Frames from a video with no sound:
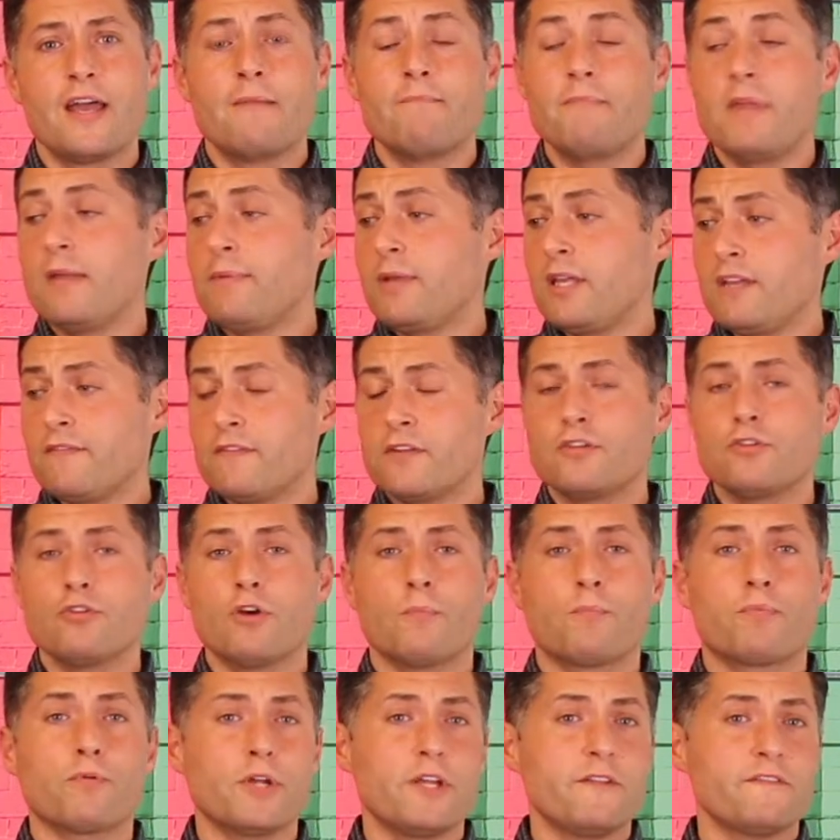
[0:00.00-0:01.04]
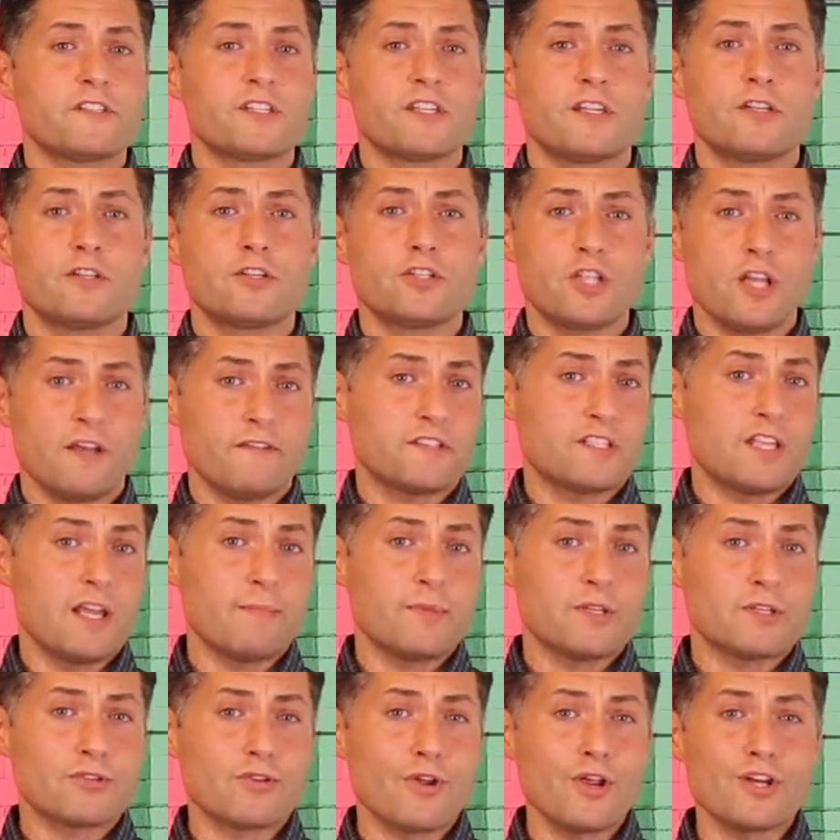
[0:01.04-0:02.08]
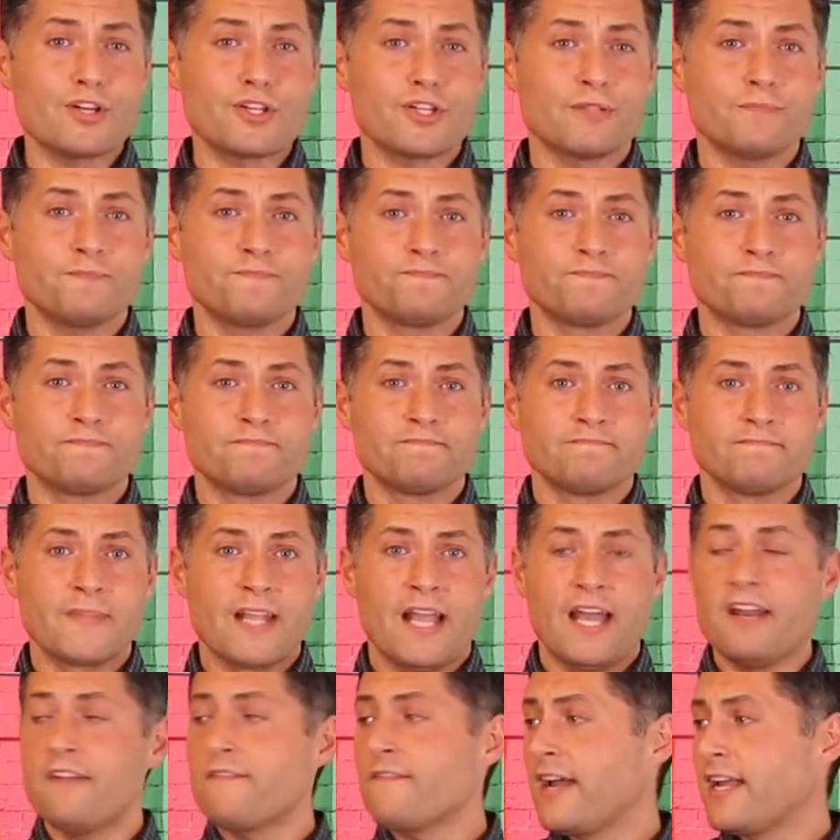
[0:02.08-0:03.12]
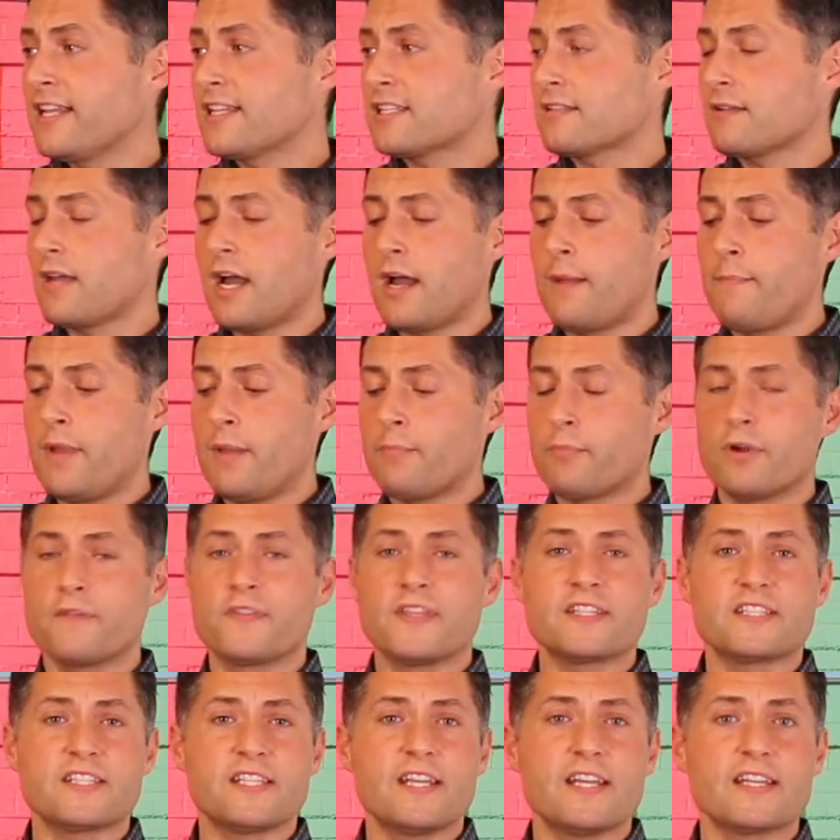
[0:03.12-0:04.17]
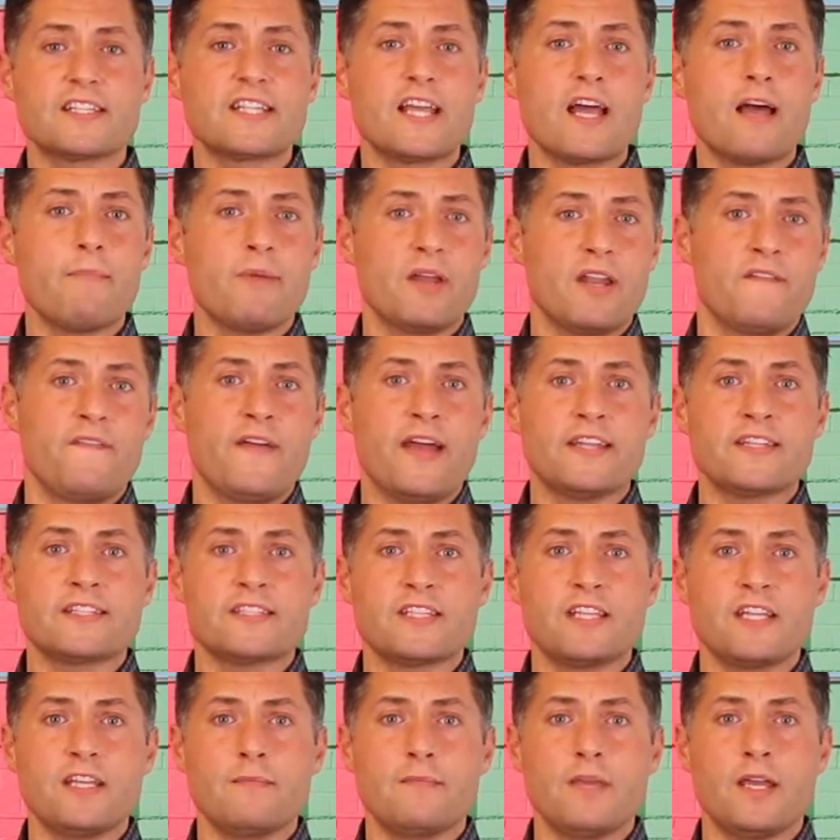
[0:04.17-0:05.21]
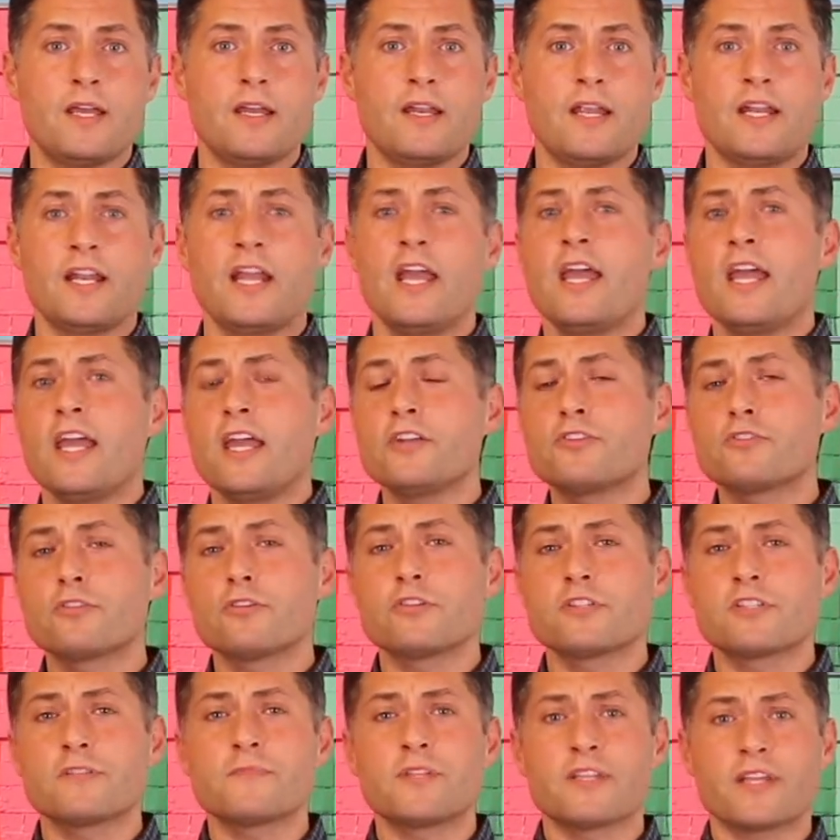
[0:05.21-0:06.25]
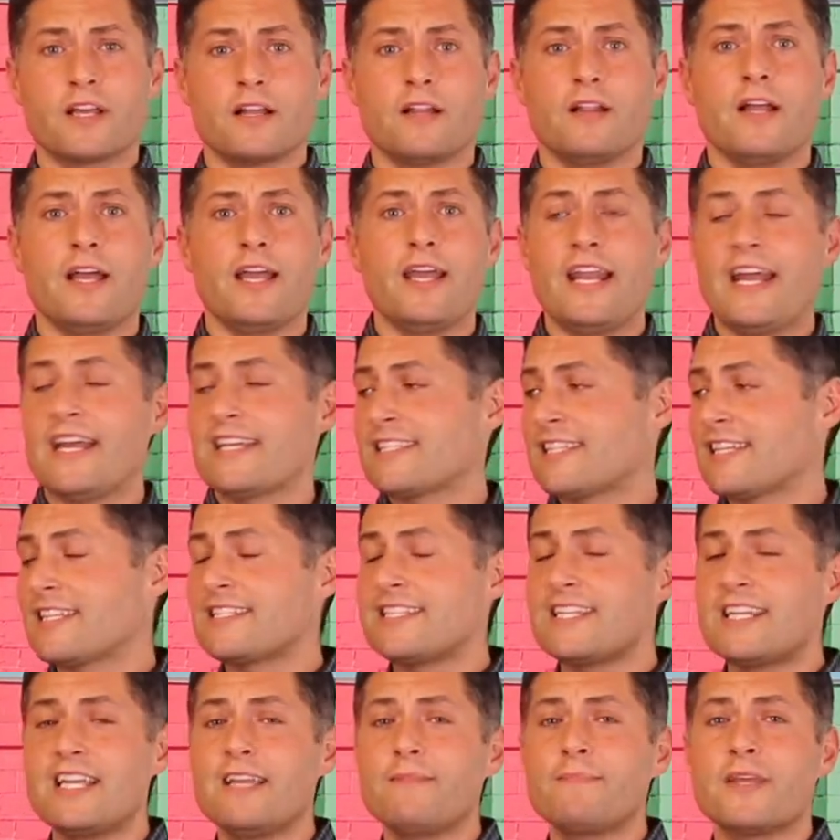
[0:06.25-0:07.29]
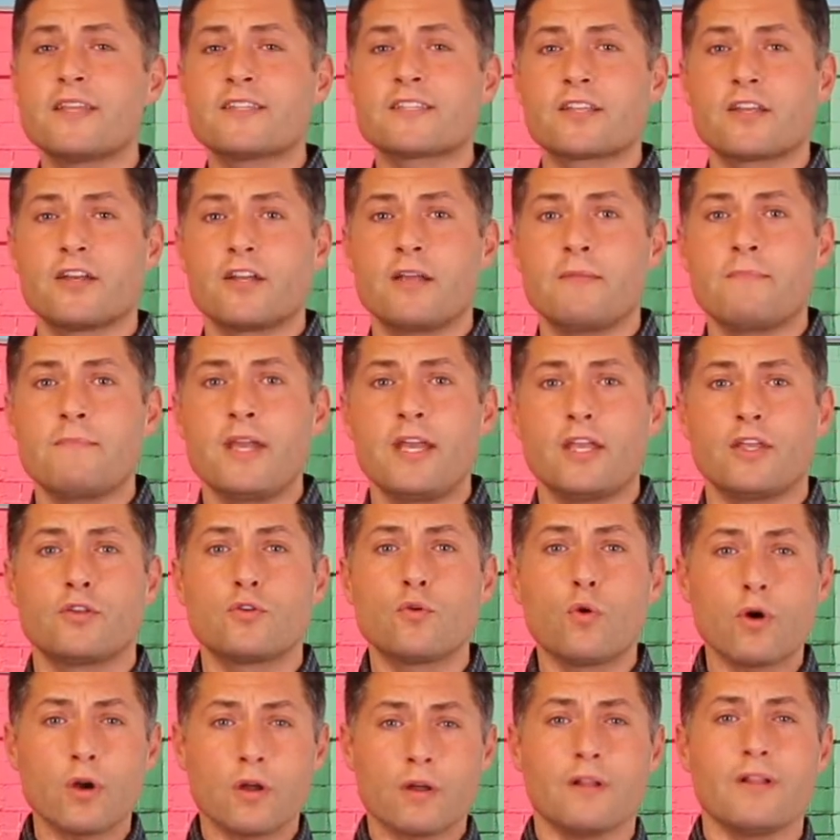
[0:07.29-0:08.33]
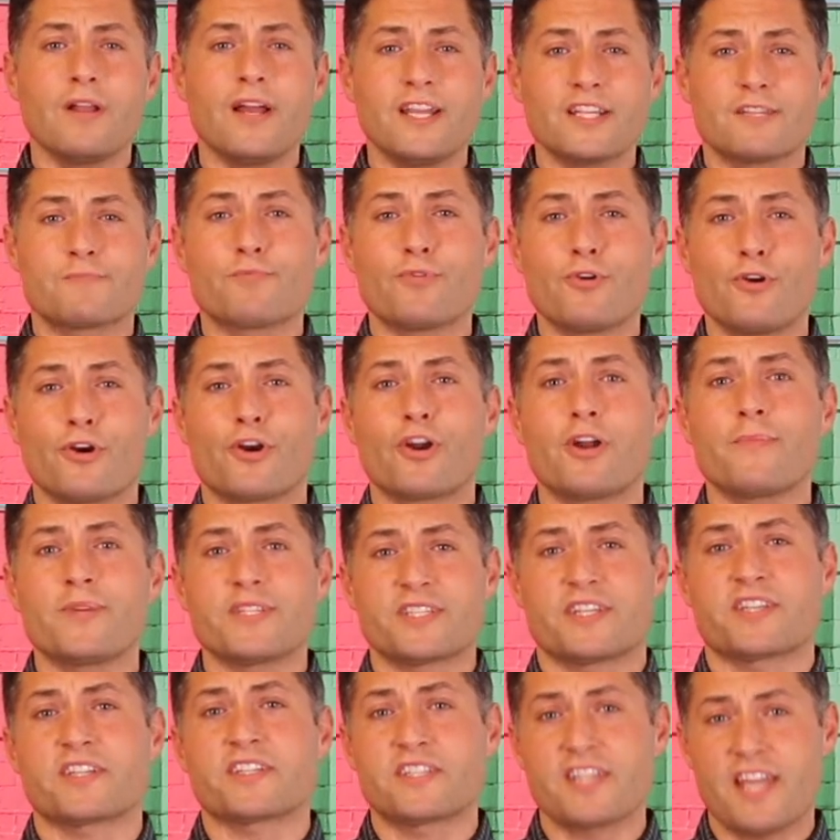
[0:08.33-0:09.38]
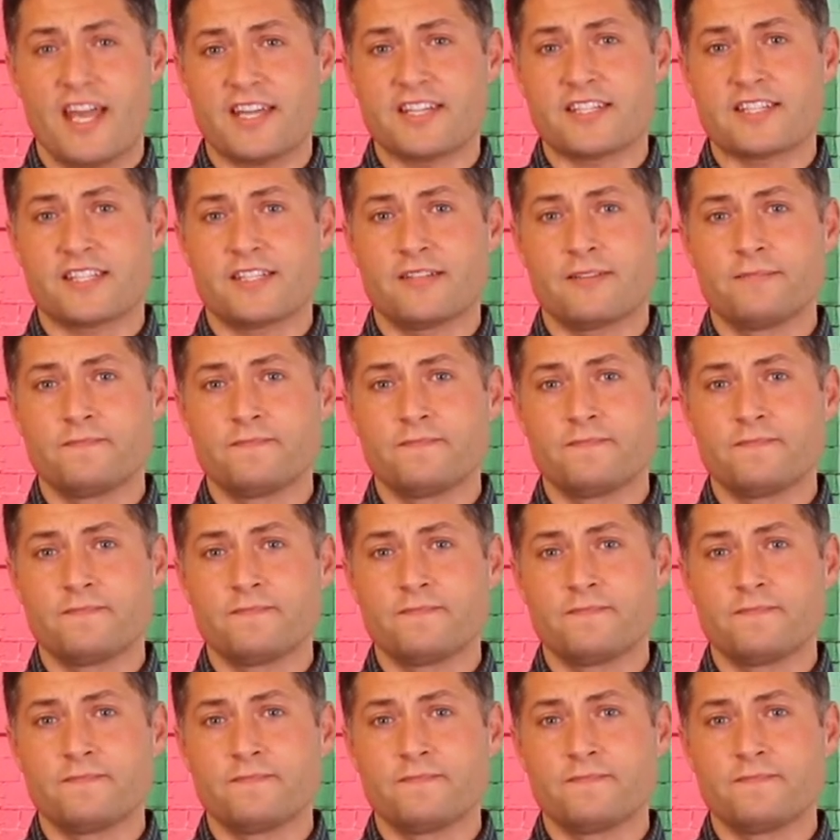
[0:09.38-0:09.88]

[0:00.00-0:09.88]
Maybe even do a brief chef's demonstration. And invite a member of the CSM and events team in and introduce them to the client as the team that's going to make your client's program a success.